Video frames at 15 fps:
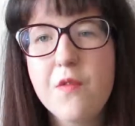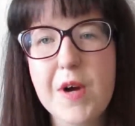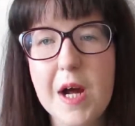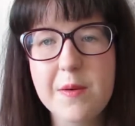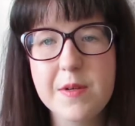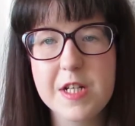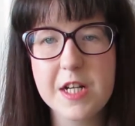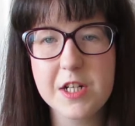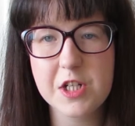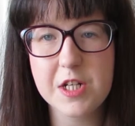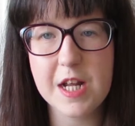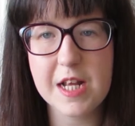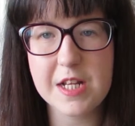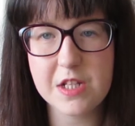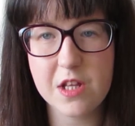foundation
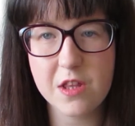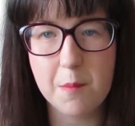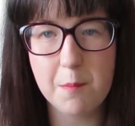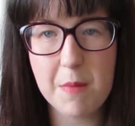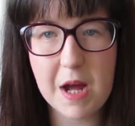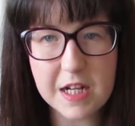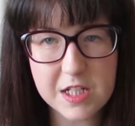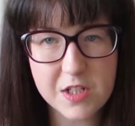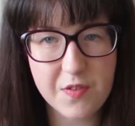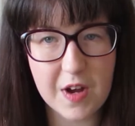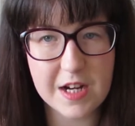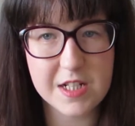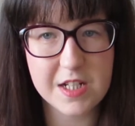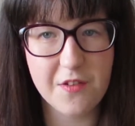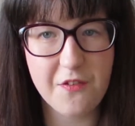is the Max
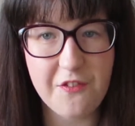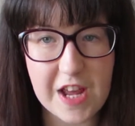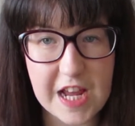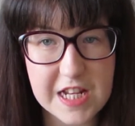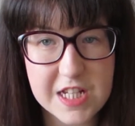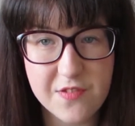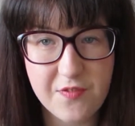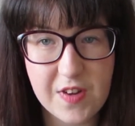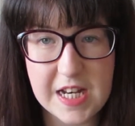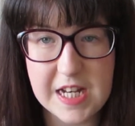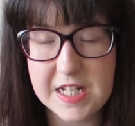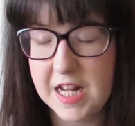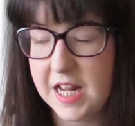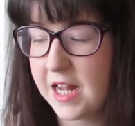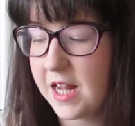Factor Face
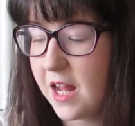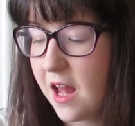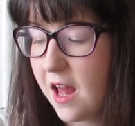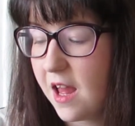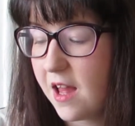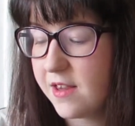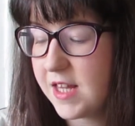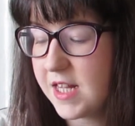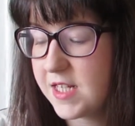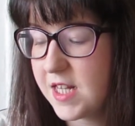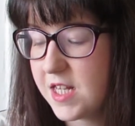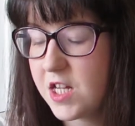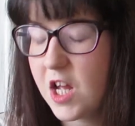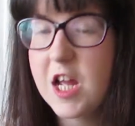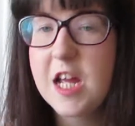Finity. This
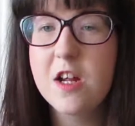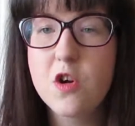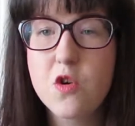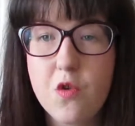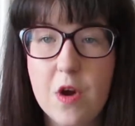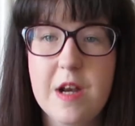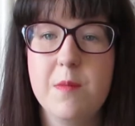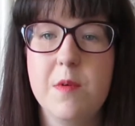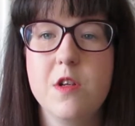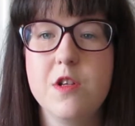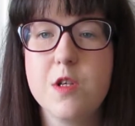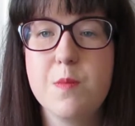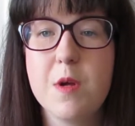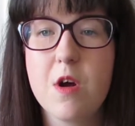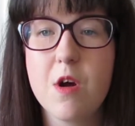is incredible
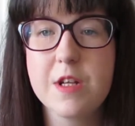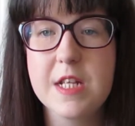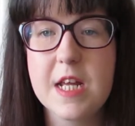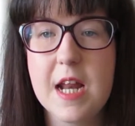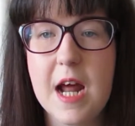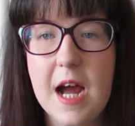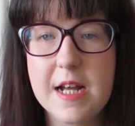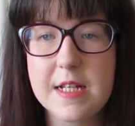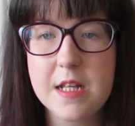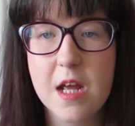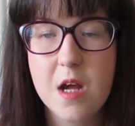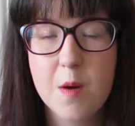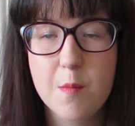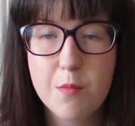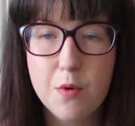just because it has
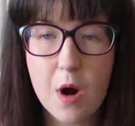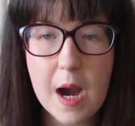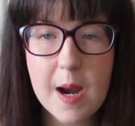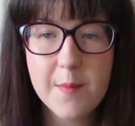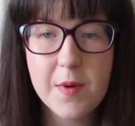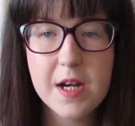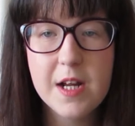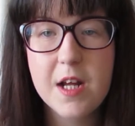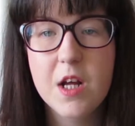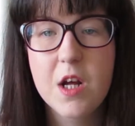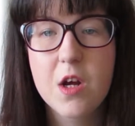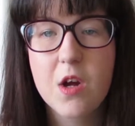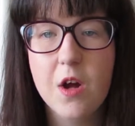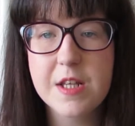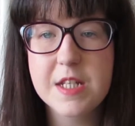primer in it,
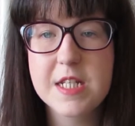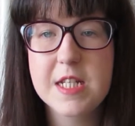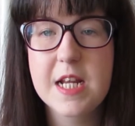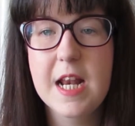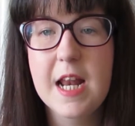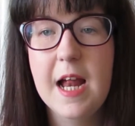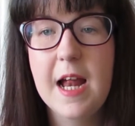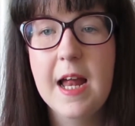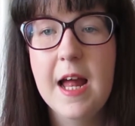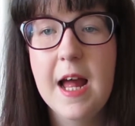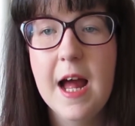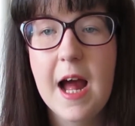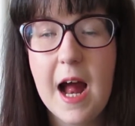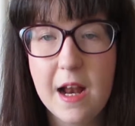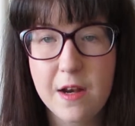concealer
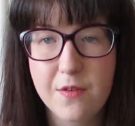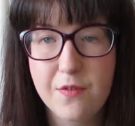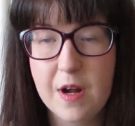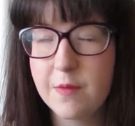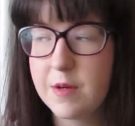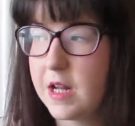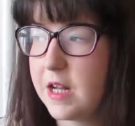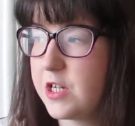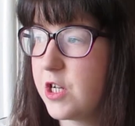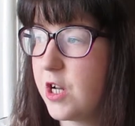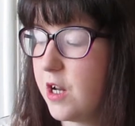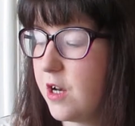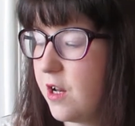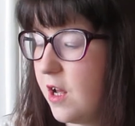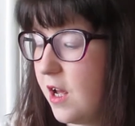and
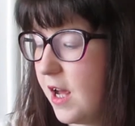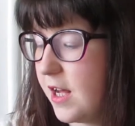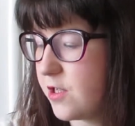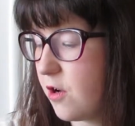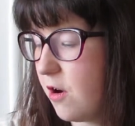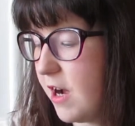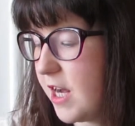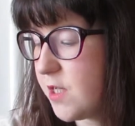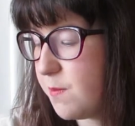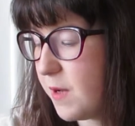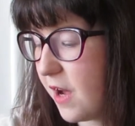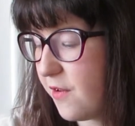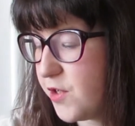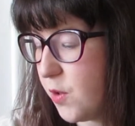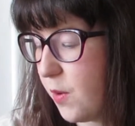foundation. It's got
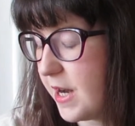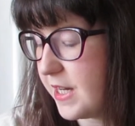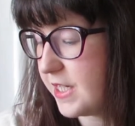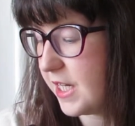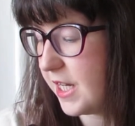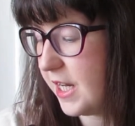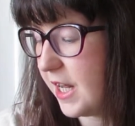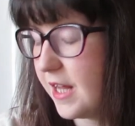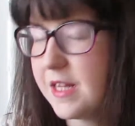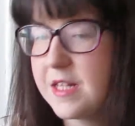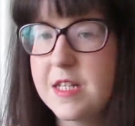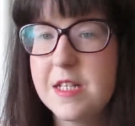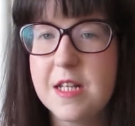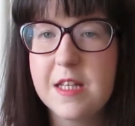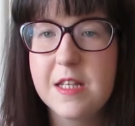SPF 20, and
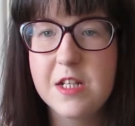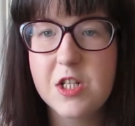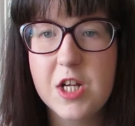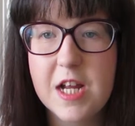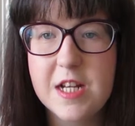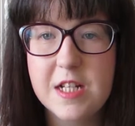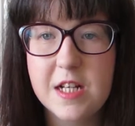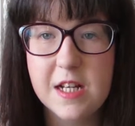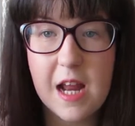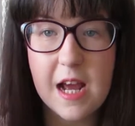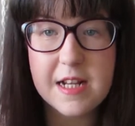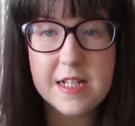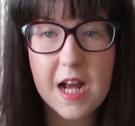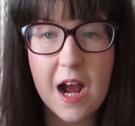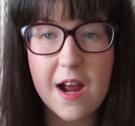this is in the shade
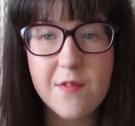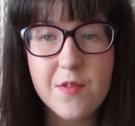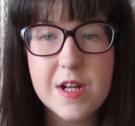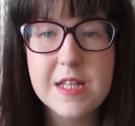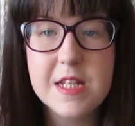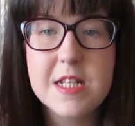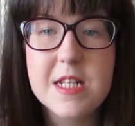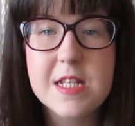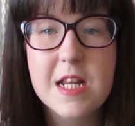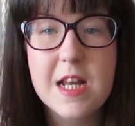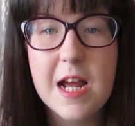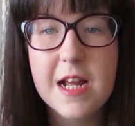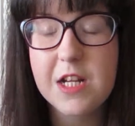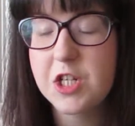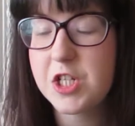Light Ivory, and this is the
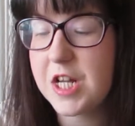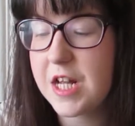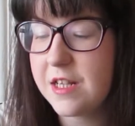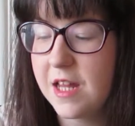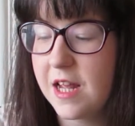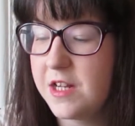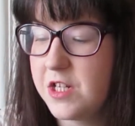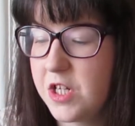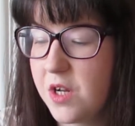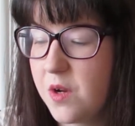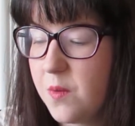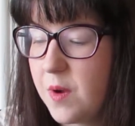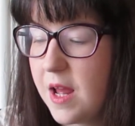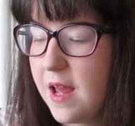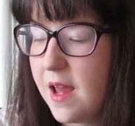lightest shade they
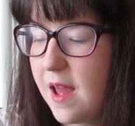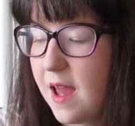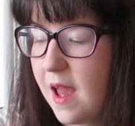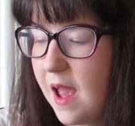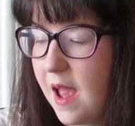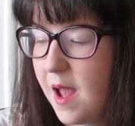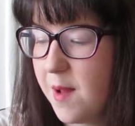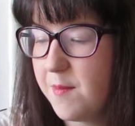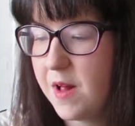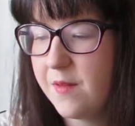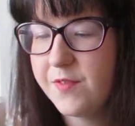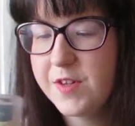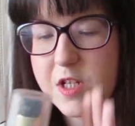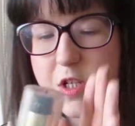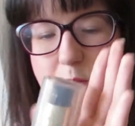do.
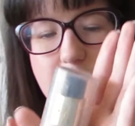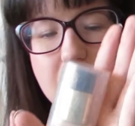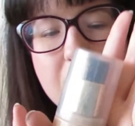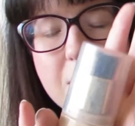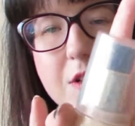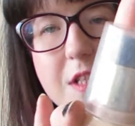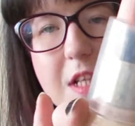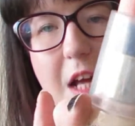This is what it looks